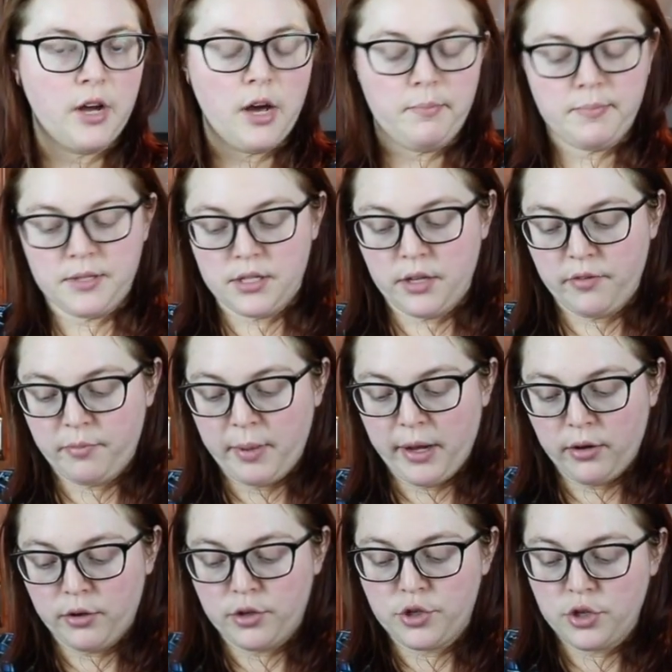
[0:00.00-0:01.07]
cups of
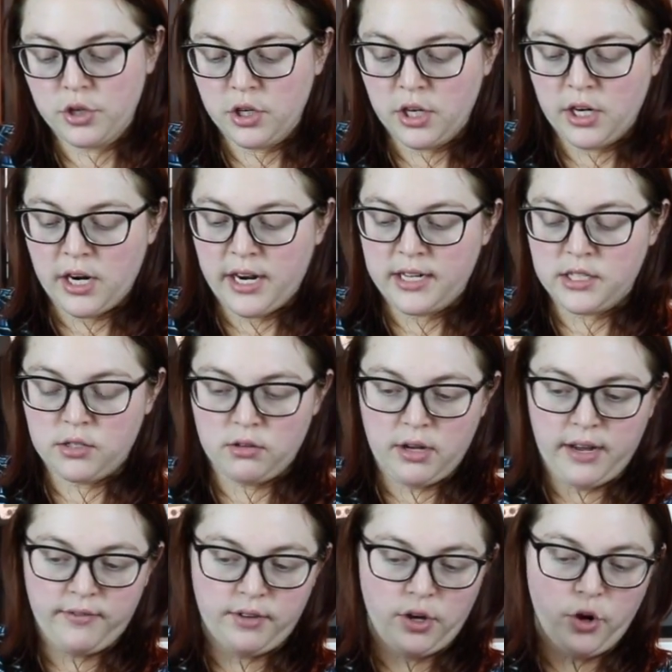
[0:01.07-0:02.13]
powdered sugar. I still
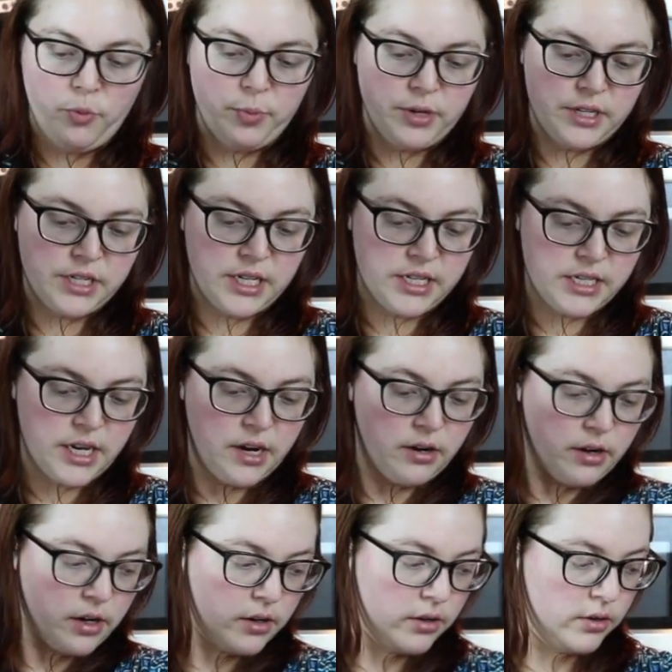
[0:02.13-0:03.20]
have an opened
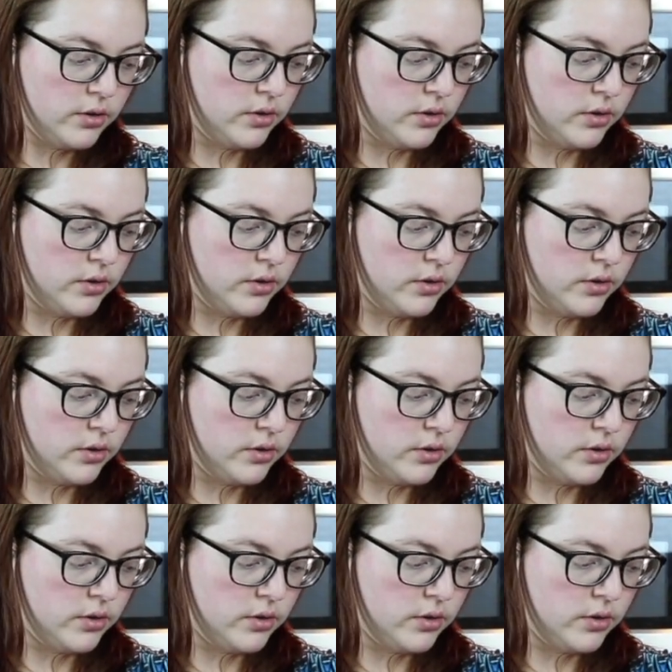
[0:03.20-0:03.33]
container.